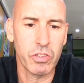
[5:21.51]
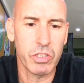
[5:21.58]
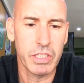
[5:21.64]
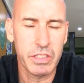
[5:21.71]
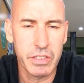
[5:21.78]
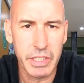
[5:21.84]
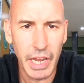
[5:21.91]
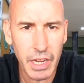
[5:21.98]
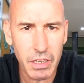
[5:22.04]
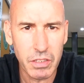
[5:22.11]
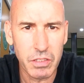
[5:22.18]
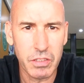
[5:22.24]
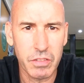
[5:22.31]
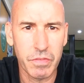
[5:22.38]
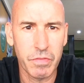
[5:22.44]
So the
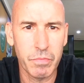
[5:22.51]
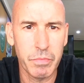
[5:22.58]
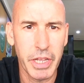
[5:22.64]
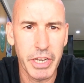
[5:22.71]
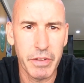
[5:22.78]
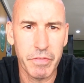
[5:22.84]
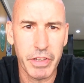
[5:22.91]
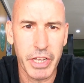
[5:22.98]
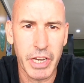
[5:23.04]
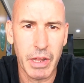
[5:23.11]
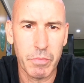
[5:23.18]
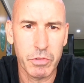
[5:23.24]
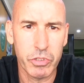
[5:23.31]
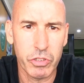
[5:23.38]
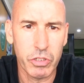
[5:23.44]
second made in
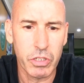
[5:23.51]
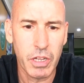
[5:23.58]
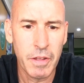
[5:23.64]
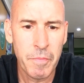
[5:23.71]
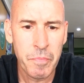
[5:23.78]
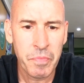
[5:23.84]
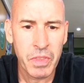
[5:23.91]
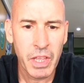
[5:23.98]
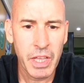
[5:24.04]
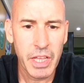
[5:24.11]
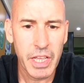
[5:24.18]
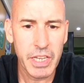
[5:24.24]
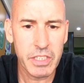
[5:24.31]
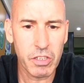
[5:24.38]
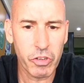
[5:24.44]
Vietnam drug
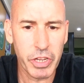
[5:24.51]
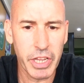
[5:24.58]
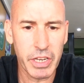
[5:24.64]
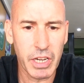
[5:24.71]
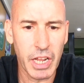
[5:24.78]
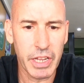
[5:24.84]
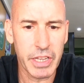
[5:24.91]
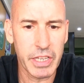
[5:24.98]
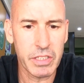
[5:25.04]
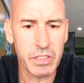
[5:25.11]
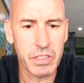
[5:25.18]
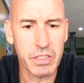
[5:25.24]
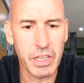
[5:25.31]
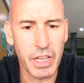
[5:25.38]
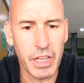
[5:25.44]
is looking like
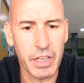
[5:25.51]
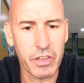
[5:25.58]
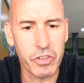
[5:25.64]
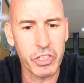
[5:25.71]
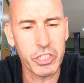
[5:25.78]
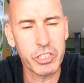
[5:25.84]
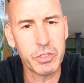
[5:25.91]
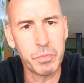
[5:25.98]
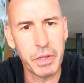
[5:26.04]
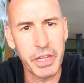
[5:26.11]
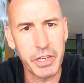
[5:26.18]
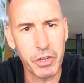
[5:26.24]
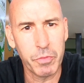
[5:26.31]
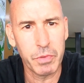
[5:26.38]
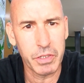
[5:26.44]
it's going to
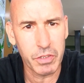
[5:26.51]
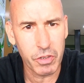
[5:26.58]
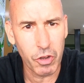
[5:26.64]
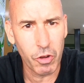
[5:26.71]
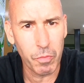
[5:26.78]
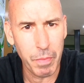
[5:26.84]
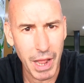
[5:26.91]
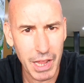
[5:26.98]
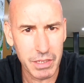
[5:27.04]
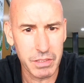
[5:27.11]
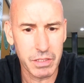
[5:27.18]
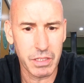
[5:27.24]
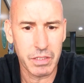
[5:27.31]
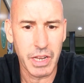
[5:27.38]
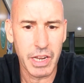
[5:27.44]
speed up and go
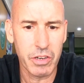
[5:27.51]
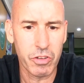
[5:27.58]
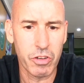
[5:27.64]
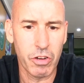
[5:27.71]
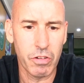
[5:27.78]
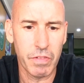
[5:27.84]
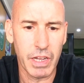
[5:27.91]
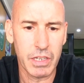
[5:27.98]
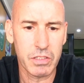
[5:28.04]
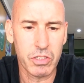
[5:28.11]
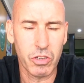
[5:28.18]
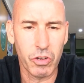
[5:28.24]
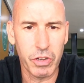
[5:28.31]
past the Nanocovax.